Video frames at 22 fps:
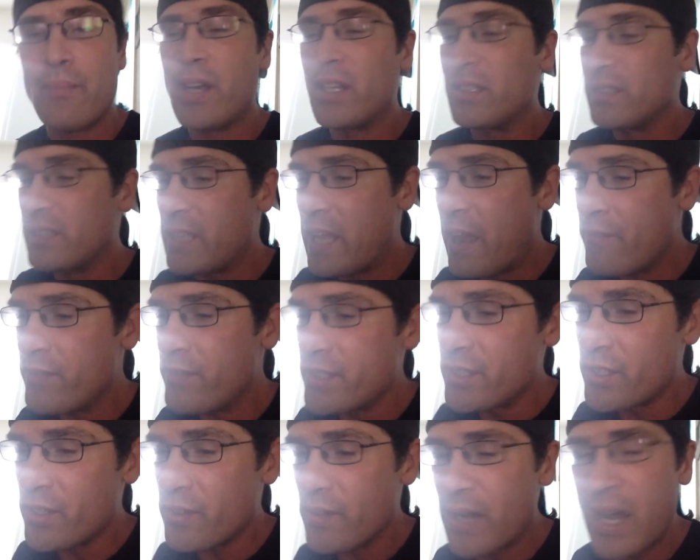I'll never
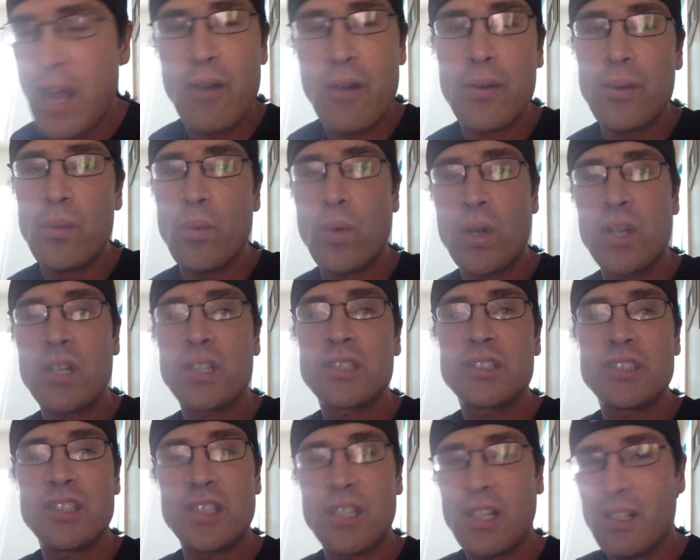know how it
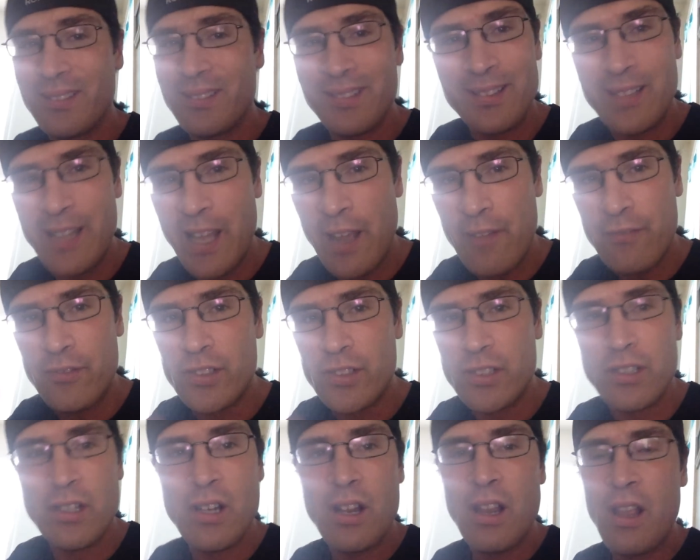works, and I'll
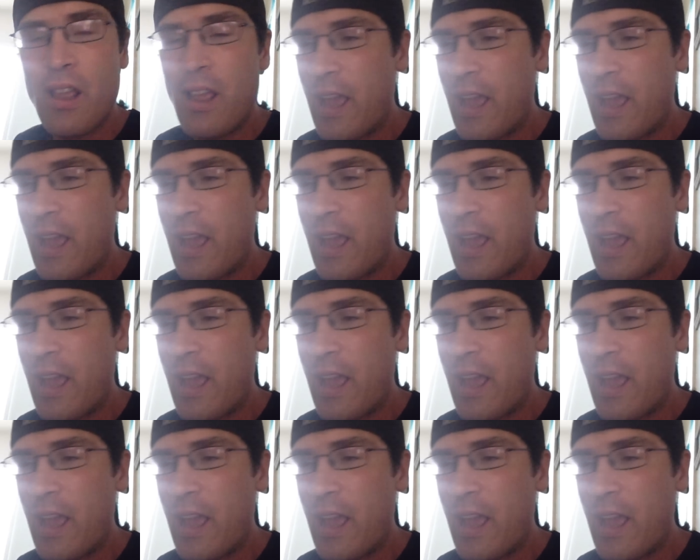never